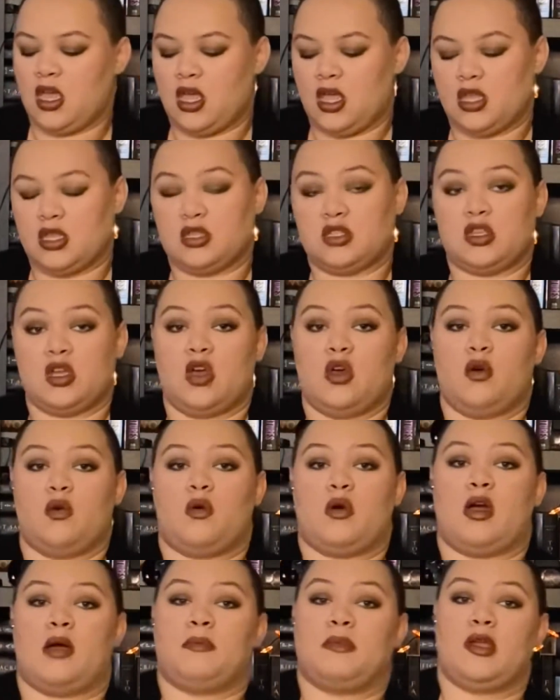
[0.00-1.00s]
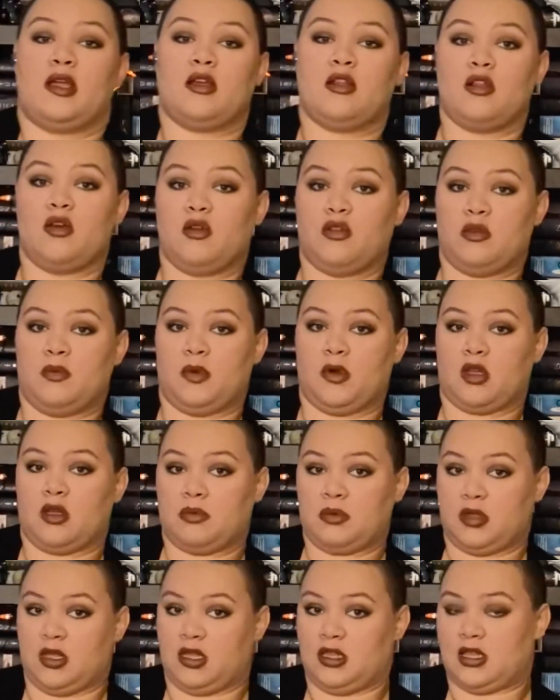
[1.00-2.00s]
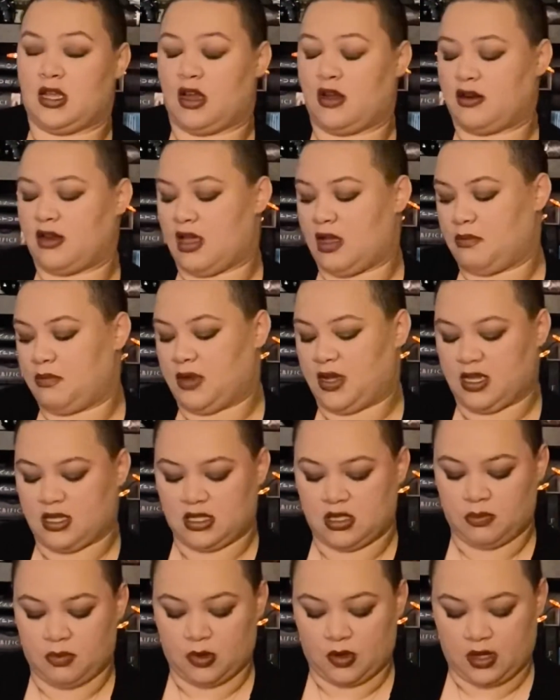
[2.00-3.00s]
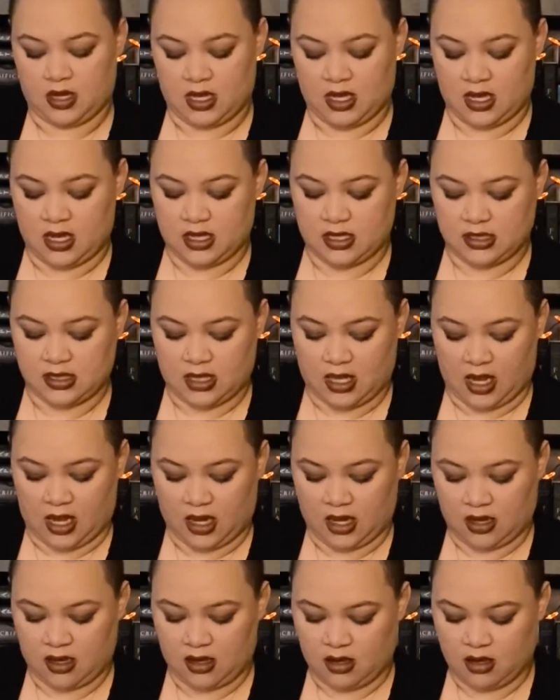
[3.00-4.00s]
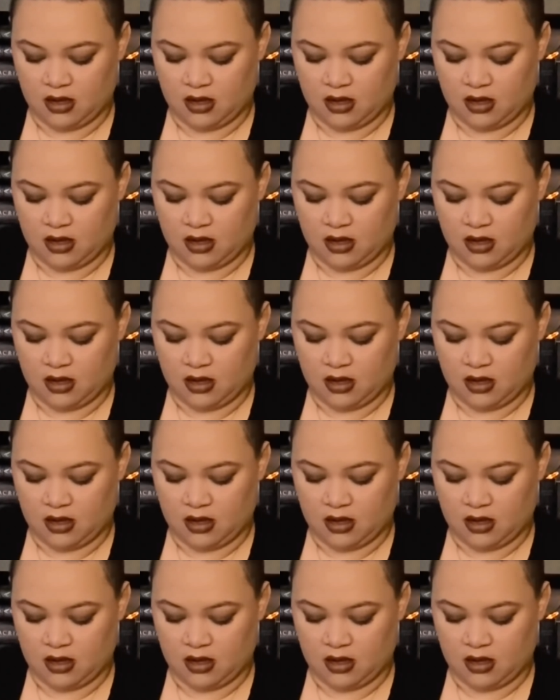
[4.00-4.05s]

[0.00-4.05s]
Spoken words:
So I'm not going to hold the book up the entire time because the book is like